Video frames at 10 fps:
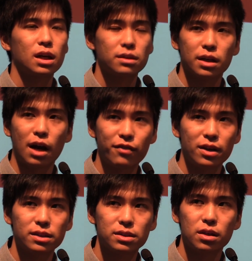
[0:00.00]
the
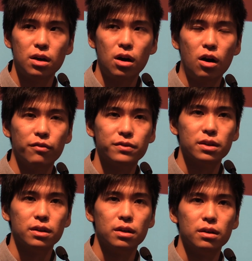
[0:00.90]
governance of
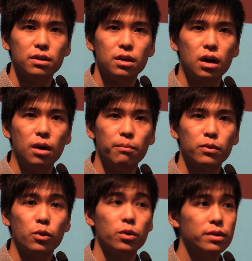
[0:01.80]
the um,
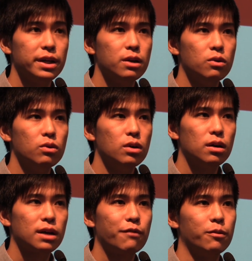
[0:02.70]
colonial
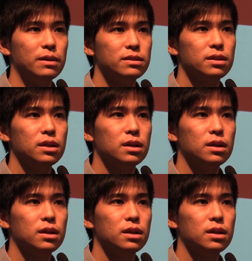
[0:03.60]
government.